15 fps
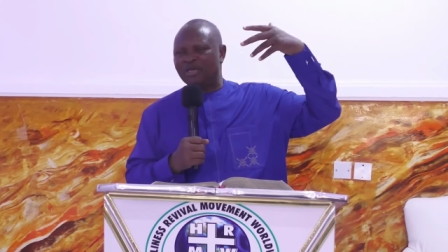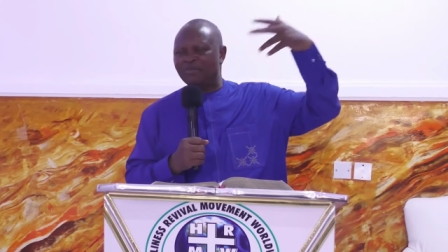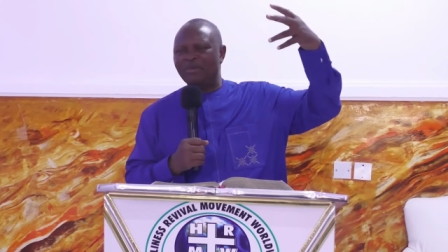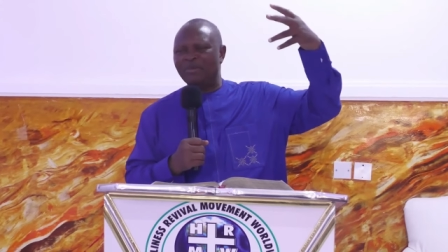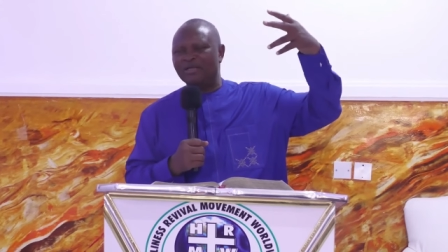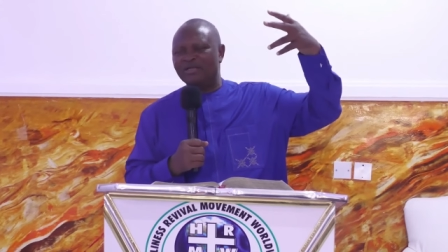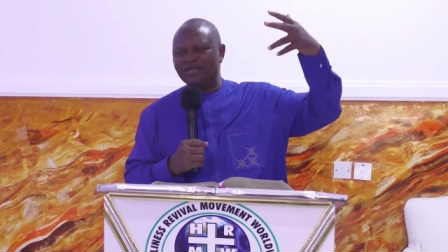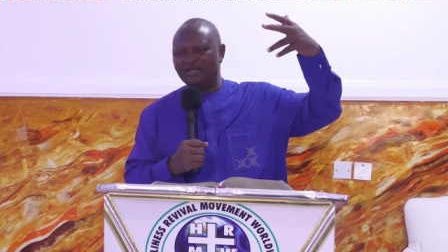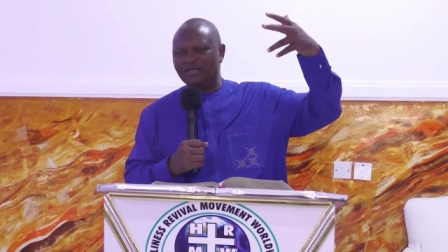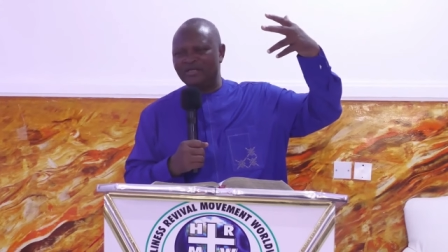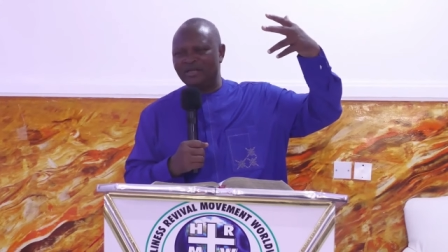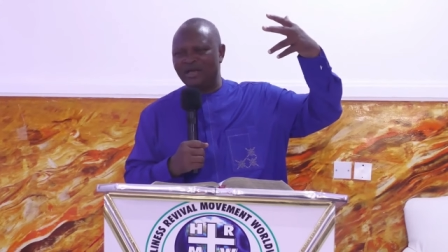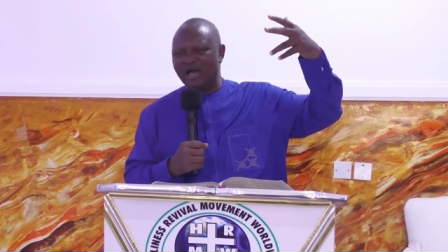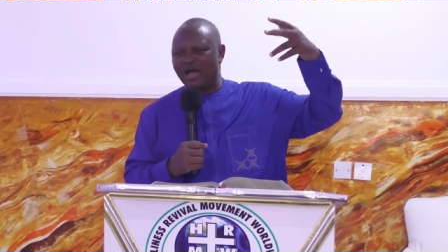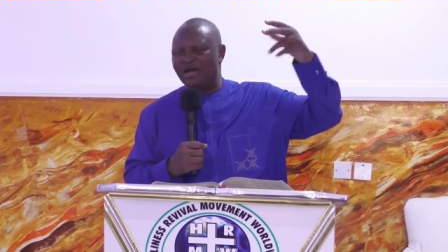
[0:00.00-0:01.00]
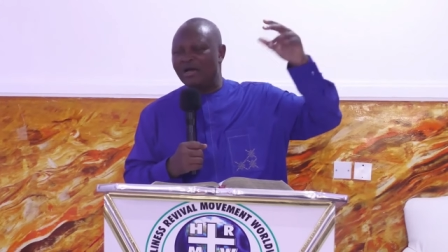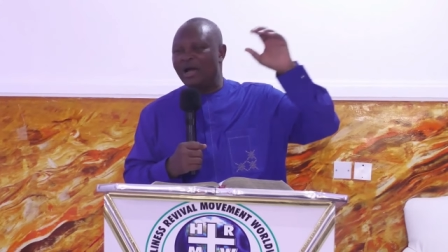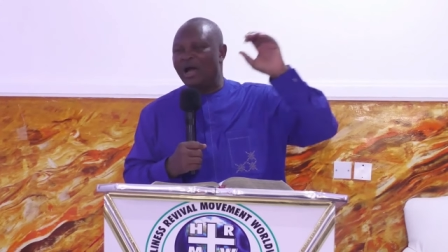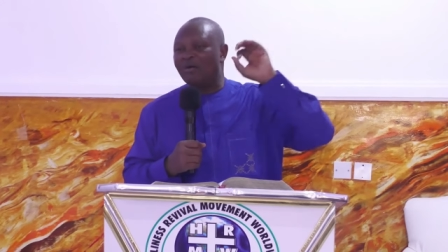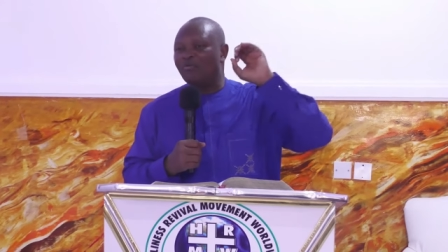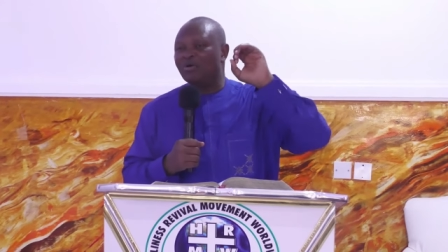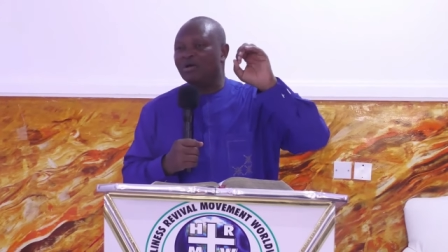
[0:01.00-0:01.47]
came at it
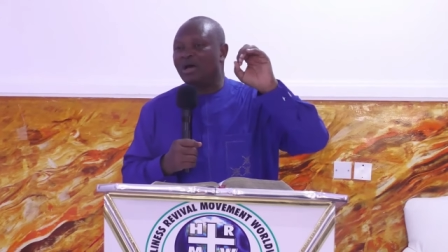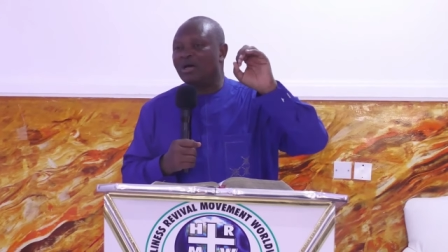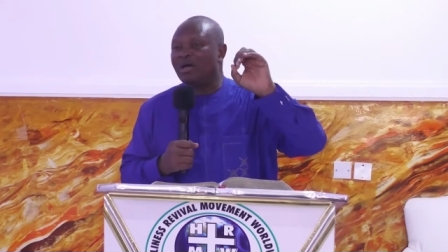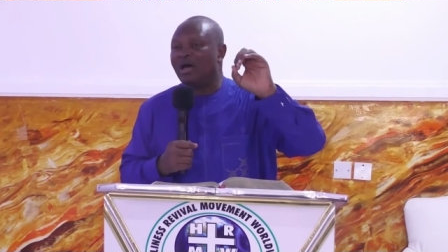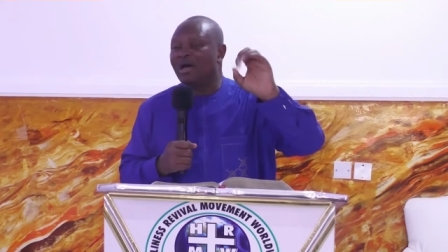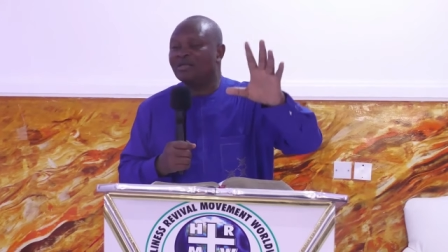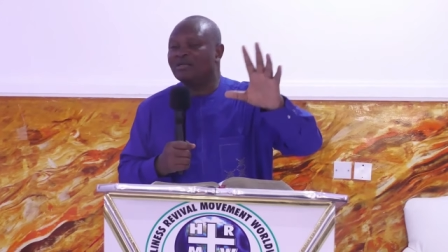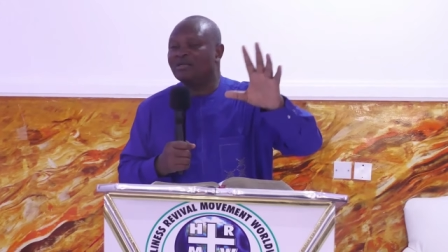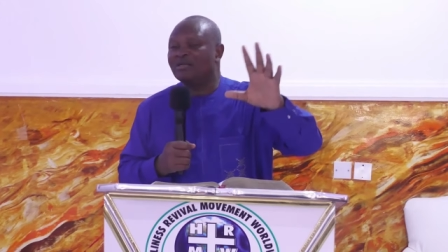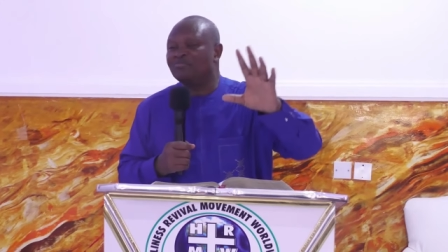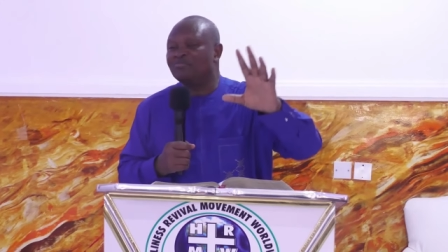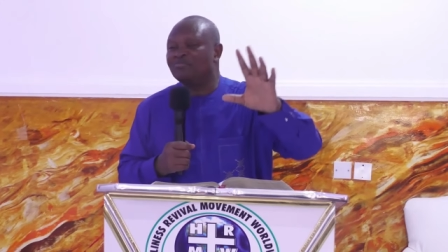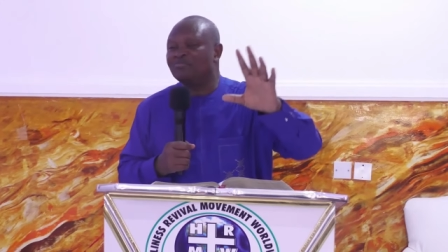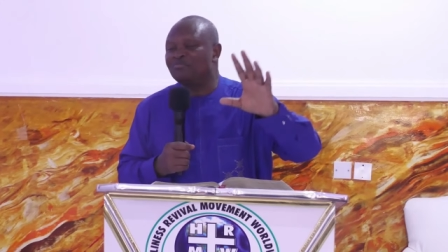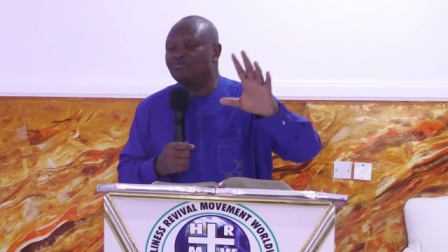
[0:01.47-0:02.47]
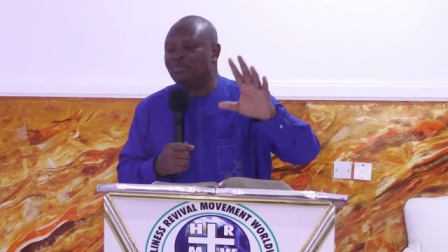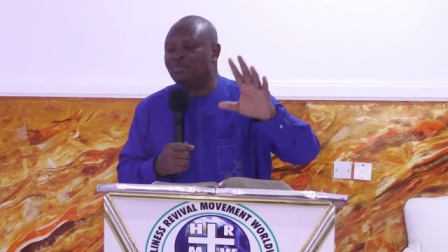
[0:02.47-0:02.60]
and, and me